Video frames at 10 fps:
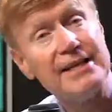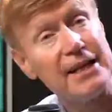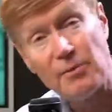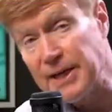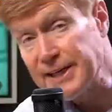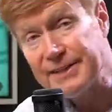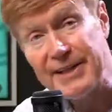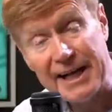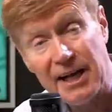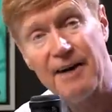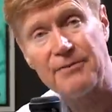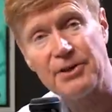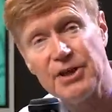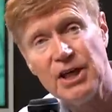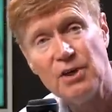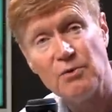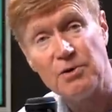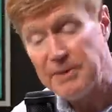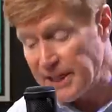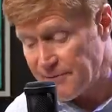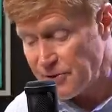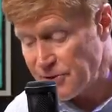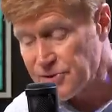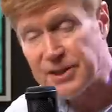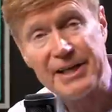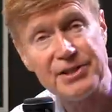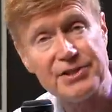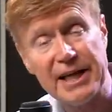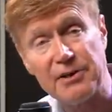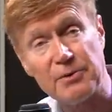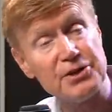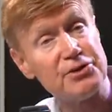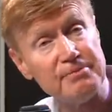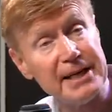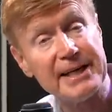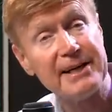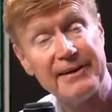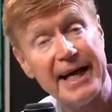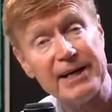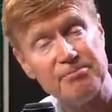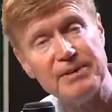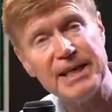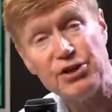Now, the way to get that covered would be if you decide to stay in original Medicare A and B,